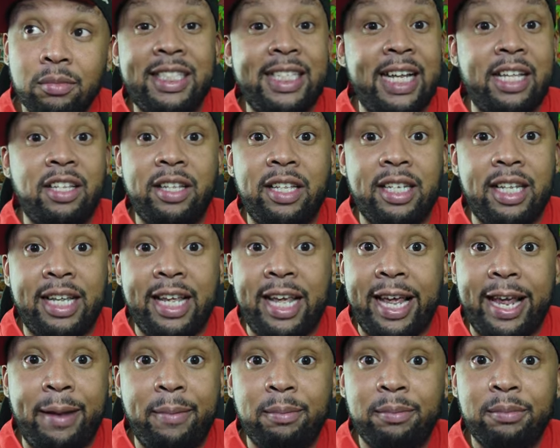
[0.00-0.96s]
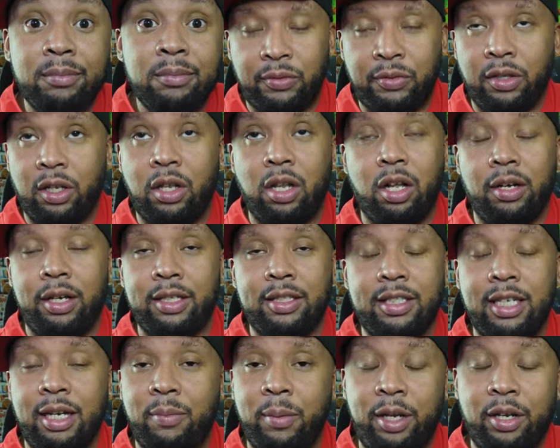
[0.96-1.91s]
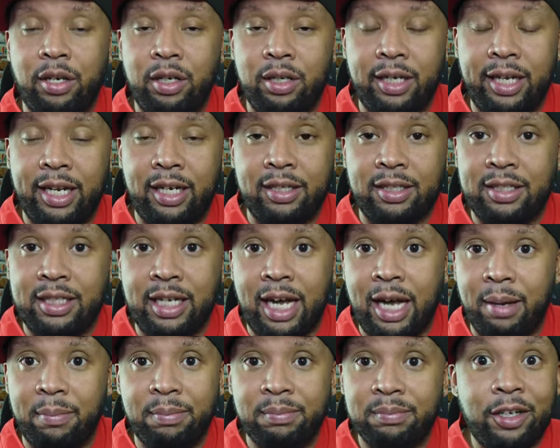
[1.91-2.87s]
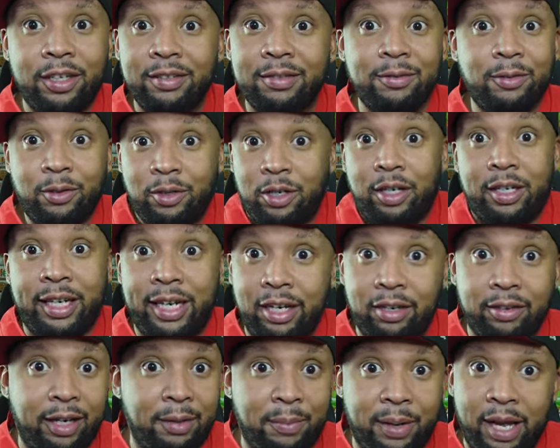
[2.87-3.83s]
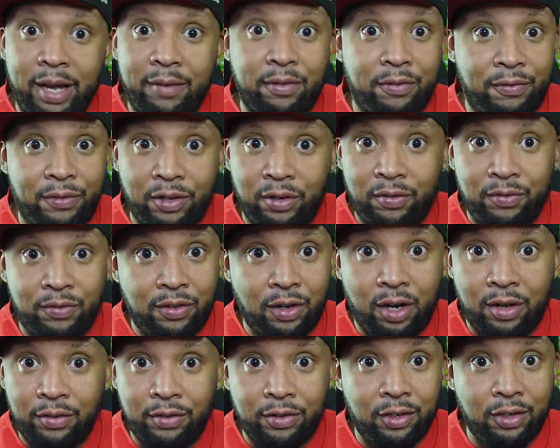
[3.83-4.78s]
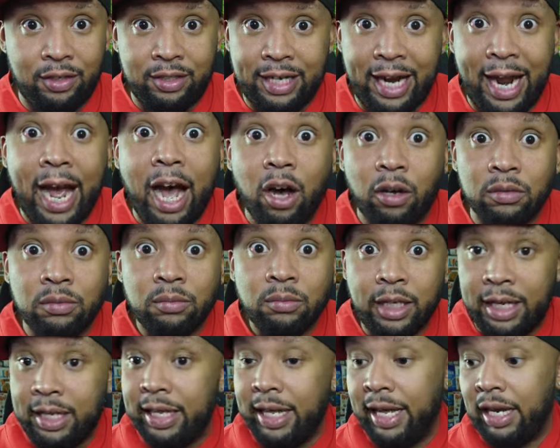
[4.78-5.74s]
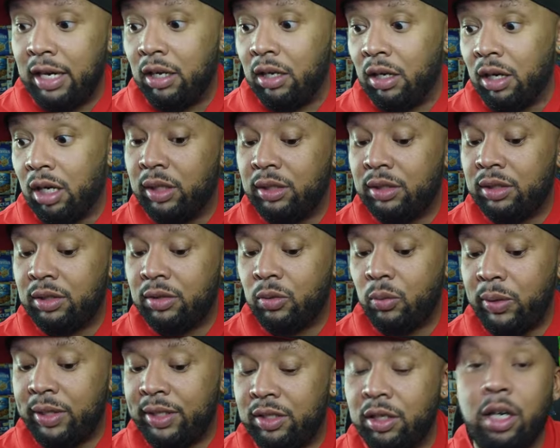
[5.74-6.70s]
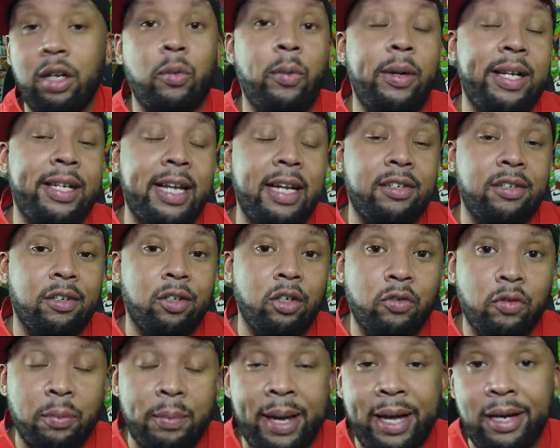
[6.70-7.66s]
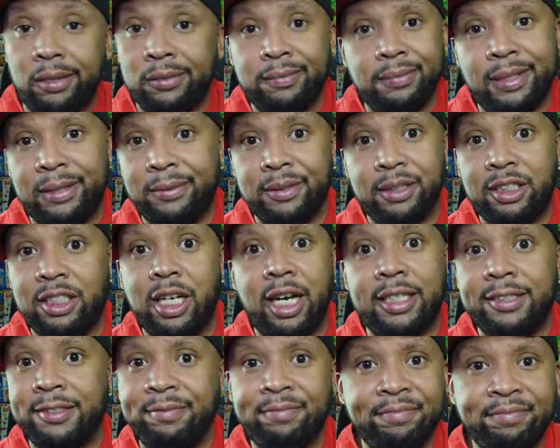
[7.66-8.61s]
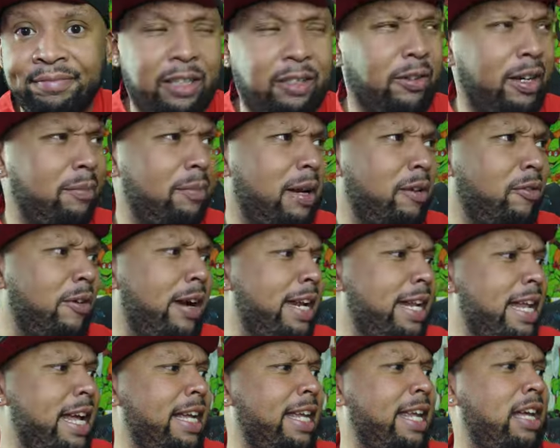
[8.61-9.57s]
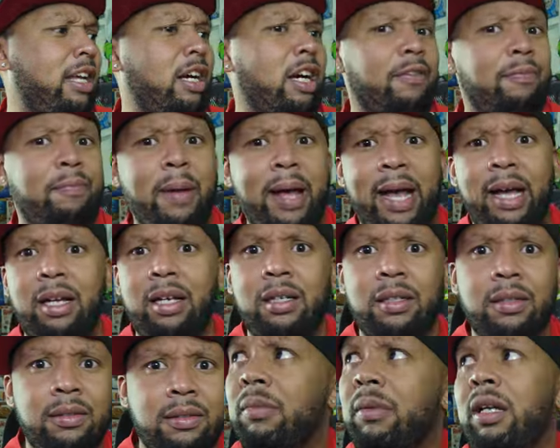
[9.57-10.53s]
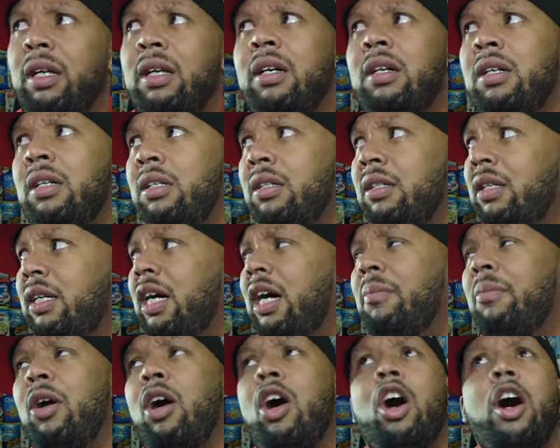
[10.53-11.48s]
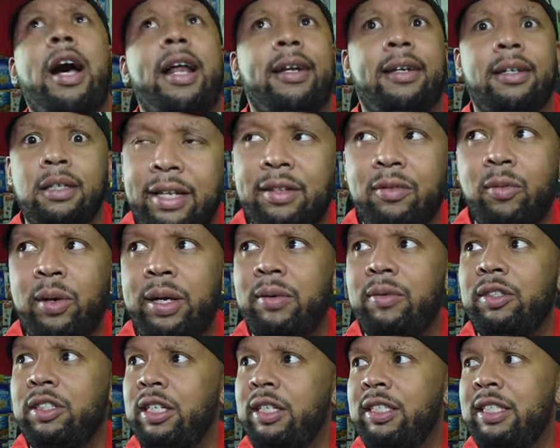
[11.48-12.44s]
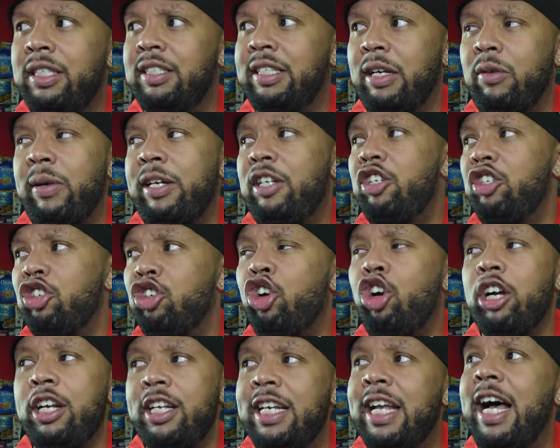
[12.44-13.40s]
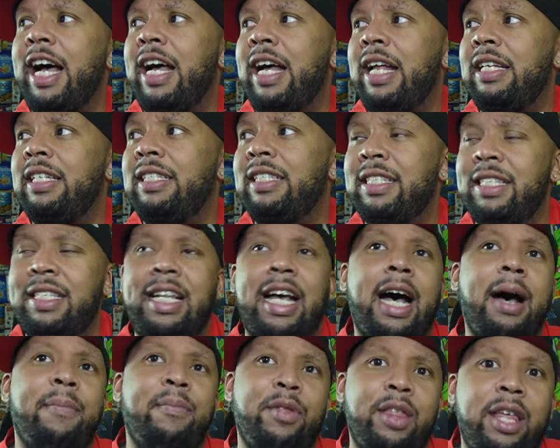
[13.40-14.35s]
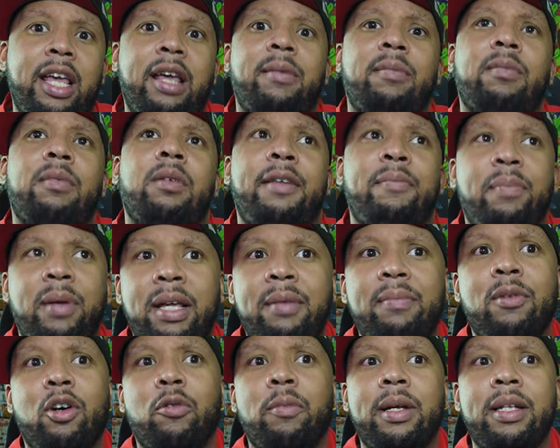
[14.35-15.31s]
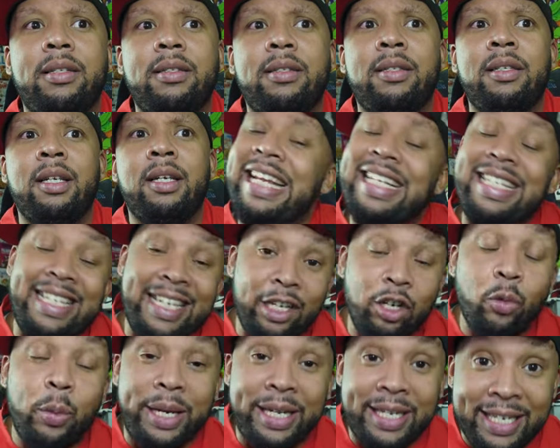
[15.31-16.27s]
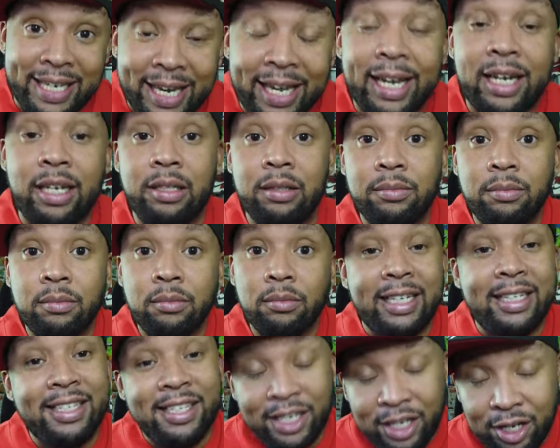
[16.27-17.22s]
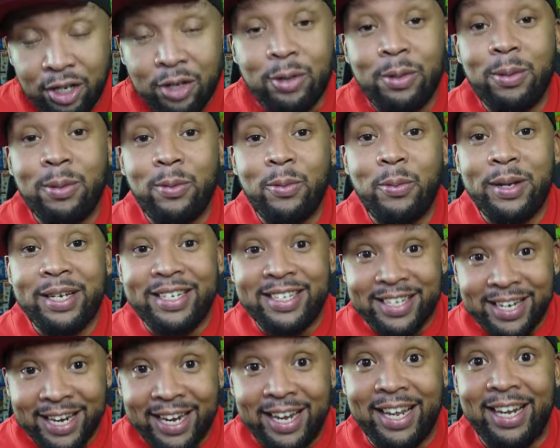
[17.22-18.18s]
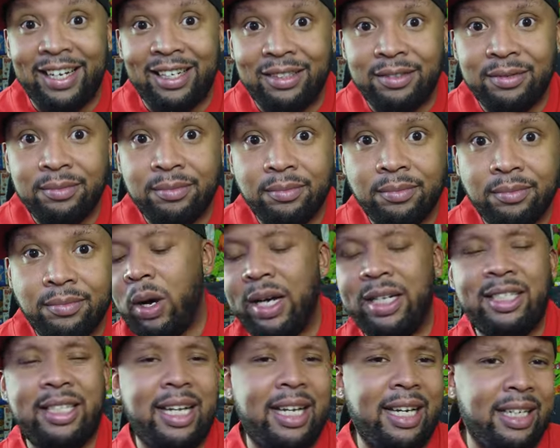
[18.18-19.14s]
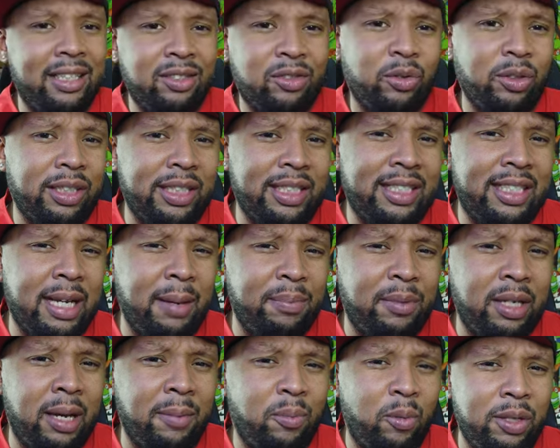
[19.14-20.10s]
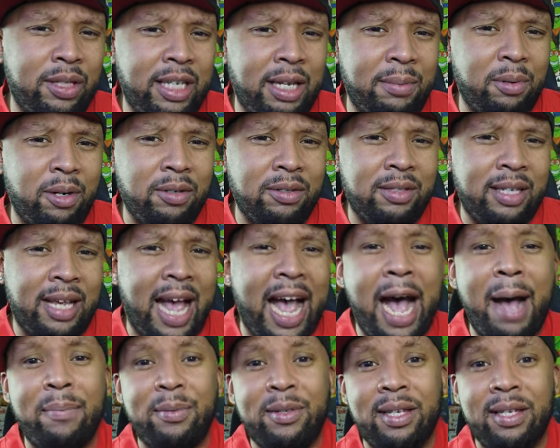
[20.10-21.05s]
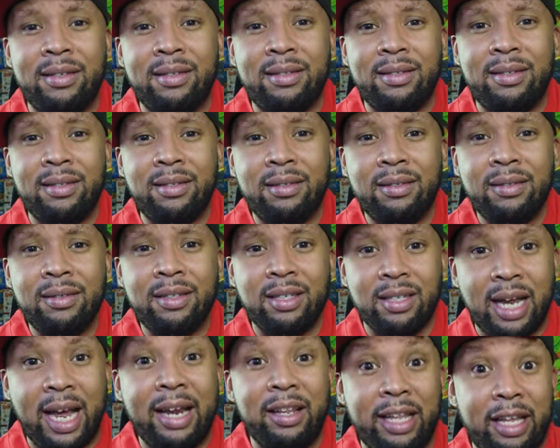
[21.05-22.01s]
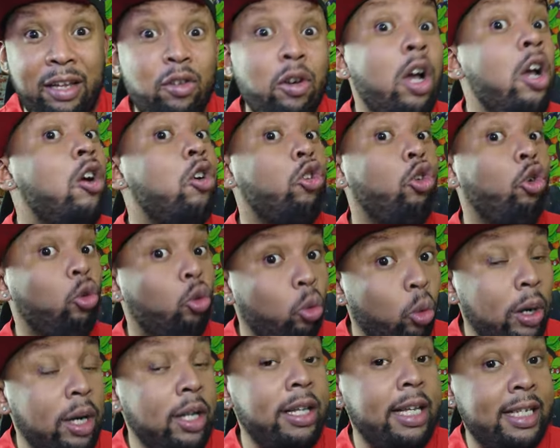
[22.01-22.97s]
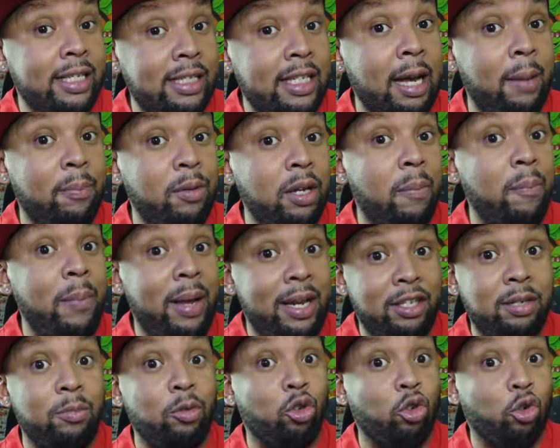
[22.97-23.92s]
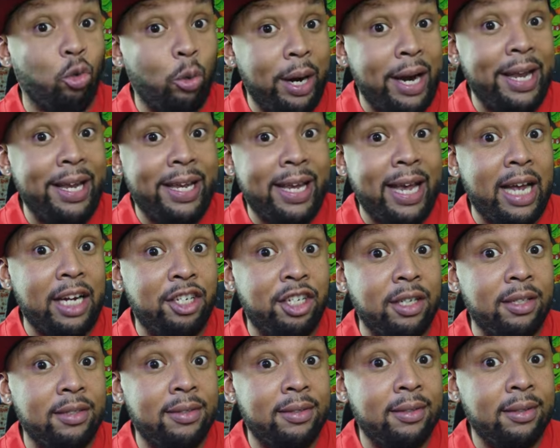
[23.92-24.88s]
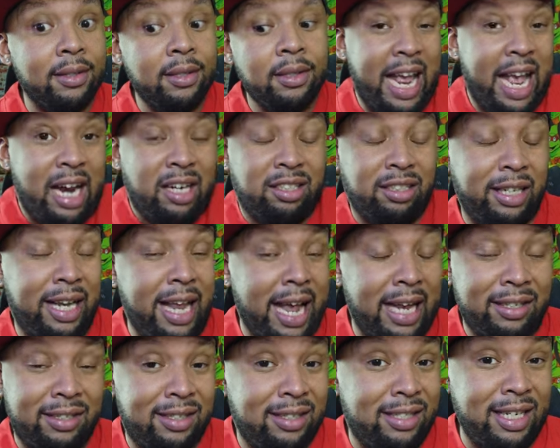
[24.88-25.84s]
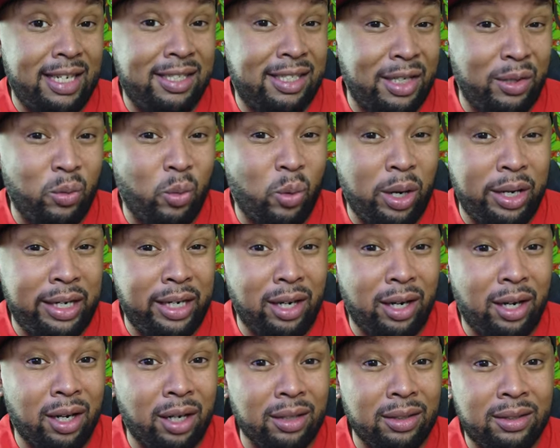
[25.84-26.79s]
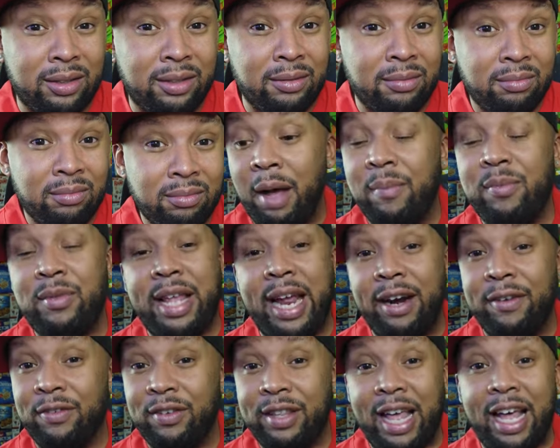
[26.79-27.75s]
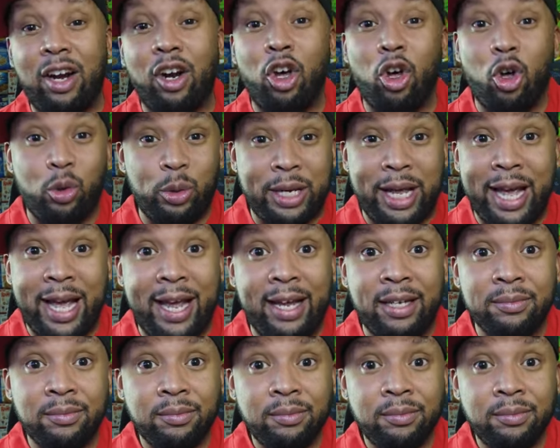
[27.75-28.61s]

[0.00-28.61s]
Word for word: sealing the game because for the longest time we couldn't get a stop, couldn't couldn't get Green Bay off the field on third down. And then once we started winning that turnover battle, it was done. Like Green Bay ran that kickoff back, and I'm like, oh, come on! Like we would, just, it's like we just could not stop them in big moments until we did. Until we did. Jauan Jennings really stepped up with Deebo's absence tonight. Like really stepped up, made some great catches, and he actually had 61 yards. I'm there for that all day.